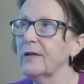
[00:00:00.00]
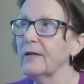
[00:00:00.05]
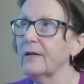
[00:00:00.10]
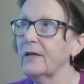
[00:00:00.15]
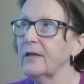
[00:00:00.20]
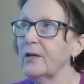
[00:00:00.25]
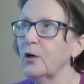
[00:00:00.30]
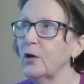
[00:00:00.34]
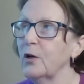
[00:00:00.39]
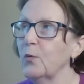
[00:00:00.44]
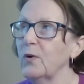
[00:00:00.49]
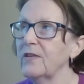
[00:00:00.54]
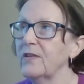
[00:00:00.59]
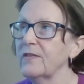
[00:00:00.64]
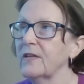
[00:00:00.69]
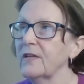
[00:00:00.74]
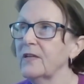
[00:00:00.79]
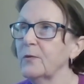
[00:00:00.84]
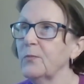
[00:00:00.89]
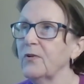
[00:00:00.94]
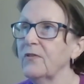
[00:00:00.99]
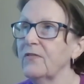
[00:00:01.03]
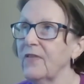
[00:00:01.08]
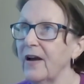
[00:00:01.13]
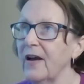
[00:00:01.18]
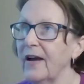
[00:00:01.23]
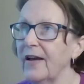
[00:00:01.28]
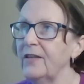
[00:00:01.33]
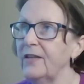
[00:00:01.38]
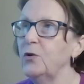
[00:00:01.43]
What's going to
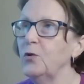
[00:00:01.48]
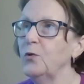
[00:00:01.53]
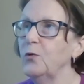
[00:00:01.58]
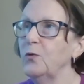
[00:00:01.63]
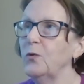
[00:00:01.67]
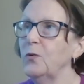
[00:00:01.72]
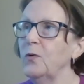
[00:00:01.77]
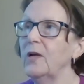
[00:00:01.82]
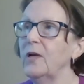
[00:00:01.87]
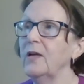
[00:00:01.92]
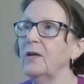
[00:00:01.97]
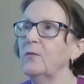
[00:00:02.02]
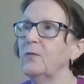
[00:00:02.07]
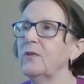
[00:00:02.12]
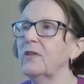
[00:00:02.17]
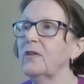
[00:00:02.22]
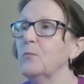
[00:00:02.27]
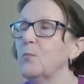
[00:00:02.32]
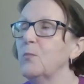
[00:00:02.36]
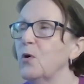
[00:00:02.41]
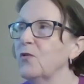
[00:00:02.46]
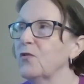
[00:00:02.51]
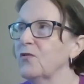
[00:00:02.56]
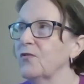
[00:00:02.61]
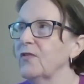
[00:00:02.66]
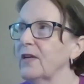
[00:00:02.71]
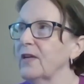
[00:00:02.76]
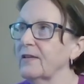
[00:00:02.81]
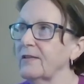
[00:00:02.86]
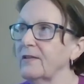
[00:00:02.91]
provide you with the most
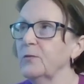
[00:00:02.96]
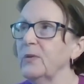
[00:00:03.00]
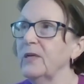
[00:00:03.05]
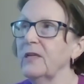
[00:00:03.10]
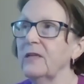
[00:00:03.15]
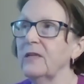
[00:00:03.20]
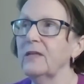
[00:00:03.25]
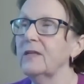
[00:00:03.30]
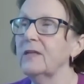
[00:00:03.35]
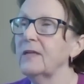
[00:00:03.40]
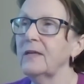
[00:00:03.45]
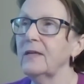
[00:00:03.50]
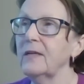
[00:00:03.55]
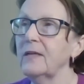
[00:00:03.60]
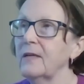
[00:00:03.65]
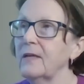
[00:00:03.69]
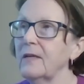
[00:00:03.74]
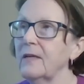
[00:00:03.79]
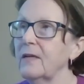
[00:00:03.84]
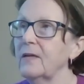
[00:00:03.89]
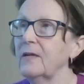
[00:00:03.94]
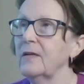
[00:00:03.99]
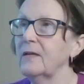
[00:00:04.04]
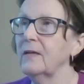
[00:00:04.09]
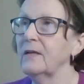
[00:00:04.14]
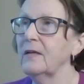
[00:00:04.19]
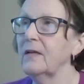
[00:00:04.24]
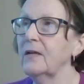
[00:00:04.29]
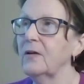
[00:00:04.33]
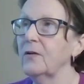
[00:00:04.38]
flexibility and,
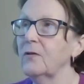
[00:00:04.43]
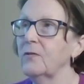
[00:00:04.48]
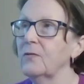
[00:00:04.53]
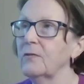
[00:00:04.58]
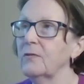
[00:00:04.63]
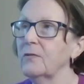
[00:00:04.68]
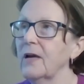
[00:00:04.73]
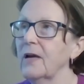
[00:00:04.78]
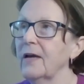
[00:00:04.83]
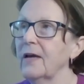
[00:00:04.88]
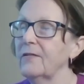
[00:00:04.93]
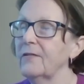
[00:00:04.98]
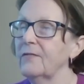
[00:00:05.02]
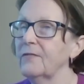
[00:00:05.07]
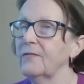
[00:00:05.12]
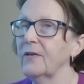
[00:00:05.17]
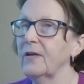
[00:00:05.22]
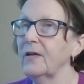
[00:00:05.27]
kind of,